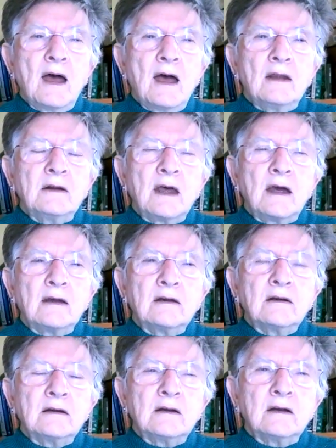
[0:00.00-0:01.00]
And
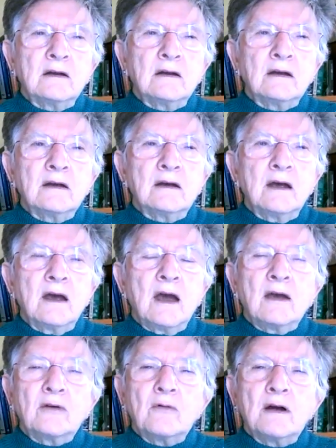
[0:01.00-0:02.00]

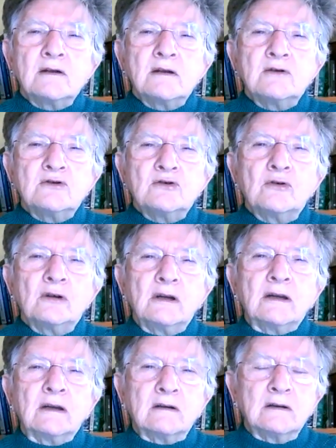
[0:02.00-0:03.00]
I quite enjoyed
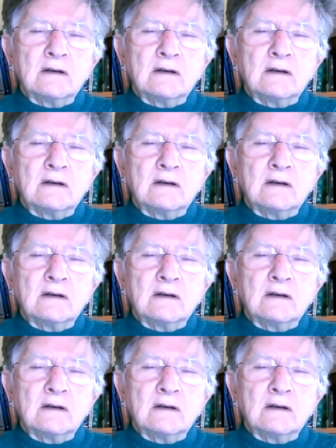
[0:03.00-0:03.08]
it,